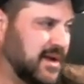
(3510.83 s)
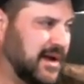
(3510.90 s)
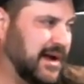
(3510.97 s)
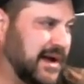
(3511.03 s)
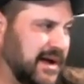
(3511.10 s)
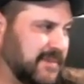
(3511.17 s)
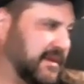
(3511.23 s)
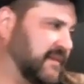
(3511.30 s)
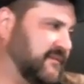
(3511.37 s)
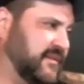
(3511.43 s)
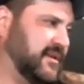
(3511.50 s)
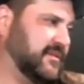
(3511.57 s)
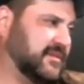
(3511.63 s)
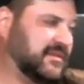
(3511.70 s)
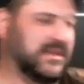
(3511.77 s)
I
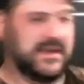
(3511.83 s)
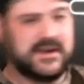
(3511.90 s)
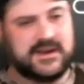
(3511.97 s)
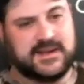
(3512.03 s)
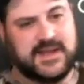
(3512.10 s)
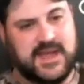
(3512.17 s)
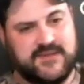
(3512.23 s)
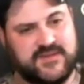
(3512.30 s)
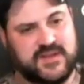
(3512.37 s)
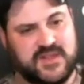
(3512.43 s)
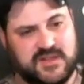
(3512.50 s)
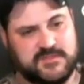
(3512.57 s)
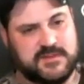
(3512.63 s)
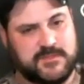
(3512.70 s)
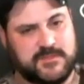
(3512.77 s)
felt they could have gave you a
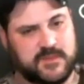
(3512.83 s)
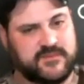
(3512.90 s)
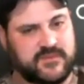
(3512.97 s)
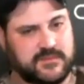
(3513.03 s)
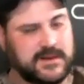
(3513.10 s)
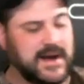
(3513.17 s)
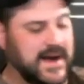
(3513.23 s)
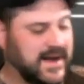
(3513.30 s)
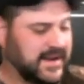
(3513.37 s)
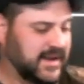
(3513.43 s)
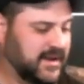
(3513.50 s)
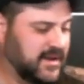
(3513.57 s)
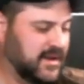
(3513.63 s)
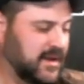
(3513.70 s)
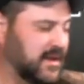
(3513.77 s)
little bit more
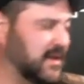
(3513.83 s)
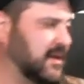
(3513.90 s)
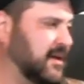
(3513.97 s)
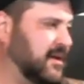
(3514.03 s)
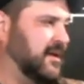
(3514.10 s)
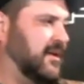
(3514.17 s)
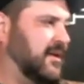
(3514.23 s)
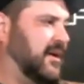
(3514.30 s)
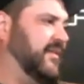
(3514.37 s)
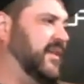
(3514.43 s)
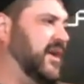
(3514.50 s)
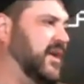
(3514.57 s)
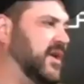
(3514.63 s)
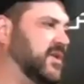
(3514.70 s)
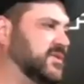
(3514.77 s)
variety
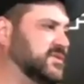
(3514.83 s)
on those.